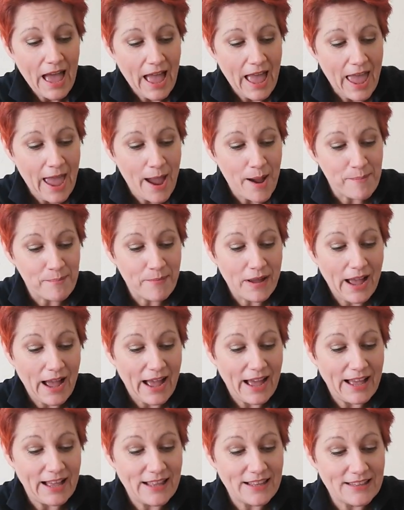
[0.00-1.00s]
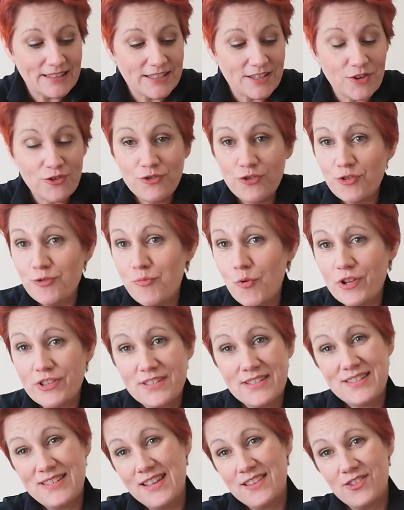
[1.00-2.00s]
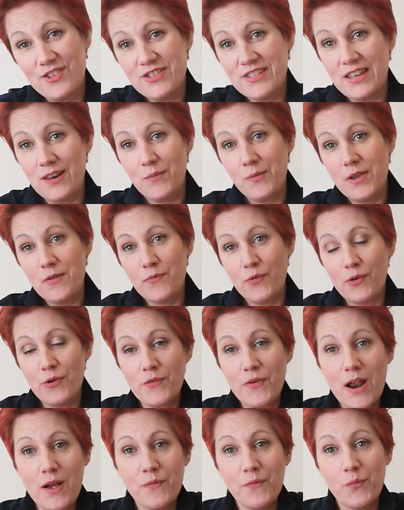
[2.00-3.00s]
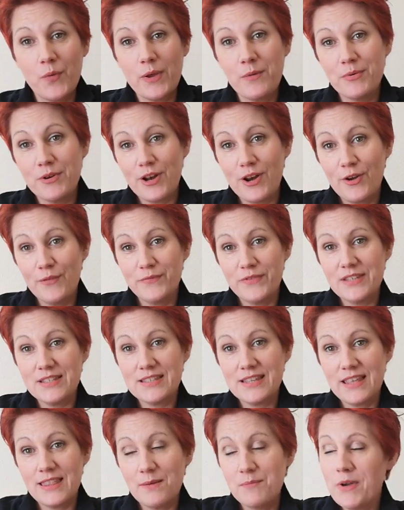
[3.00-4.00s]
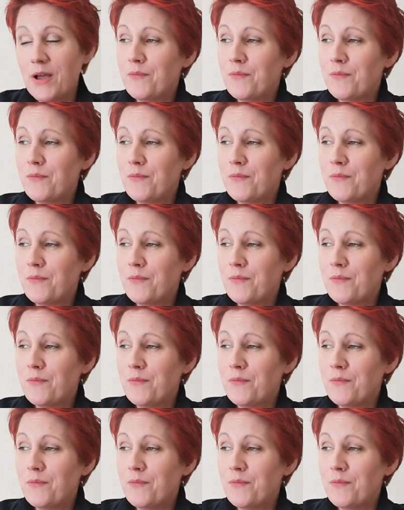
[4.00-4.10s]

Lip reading: and you want to send us in a wee photograph, we would love to see them,